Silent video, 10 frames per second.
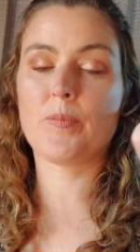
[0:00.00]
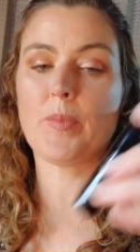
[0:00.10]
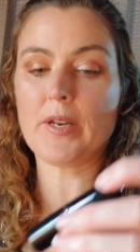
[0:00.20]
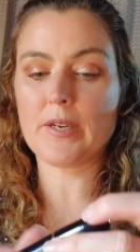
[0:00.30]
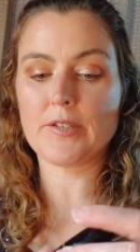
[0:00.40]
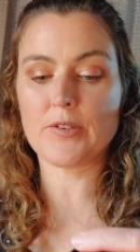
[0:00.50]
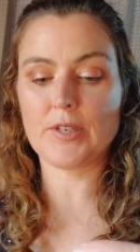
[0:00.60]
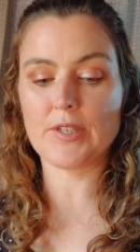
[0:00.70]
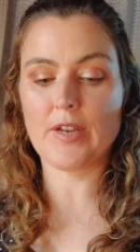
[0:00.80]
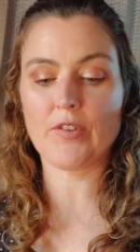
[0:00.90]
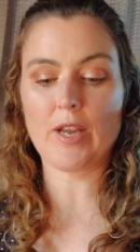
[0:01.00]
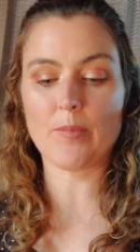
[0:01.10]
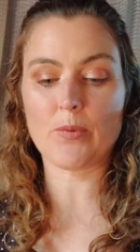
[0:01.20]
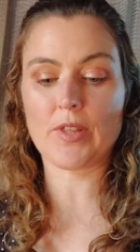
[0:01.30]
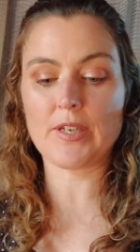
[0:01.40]
But it's nice to have a
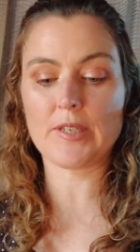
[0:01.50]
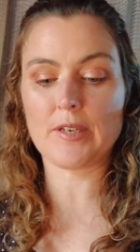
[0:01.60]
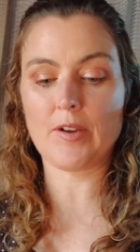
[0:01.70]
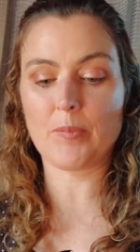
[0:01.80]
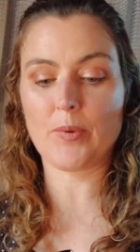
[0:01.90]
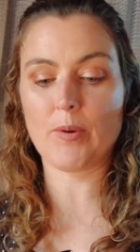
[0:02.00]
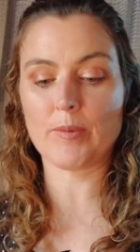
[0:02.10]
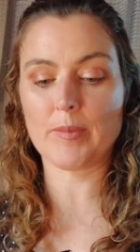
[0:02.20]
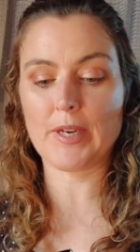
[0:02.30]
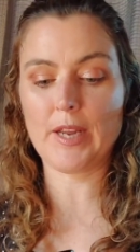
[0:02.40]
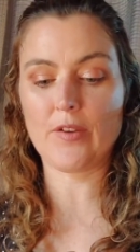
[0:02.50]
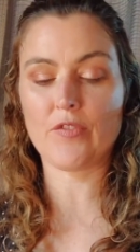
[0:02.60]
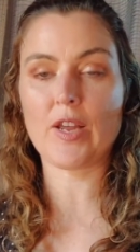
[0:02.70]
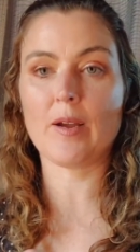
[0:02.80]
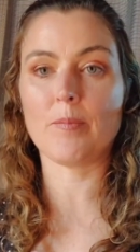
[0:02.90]
couple. These I probably
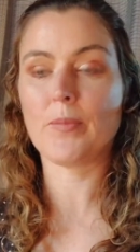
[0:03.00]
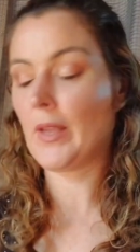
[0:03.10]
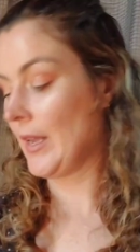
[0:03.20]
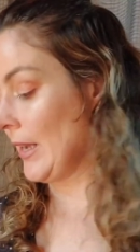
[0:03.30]
have come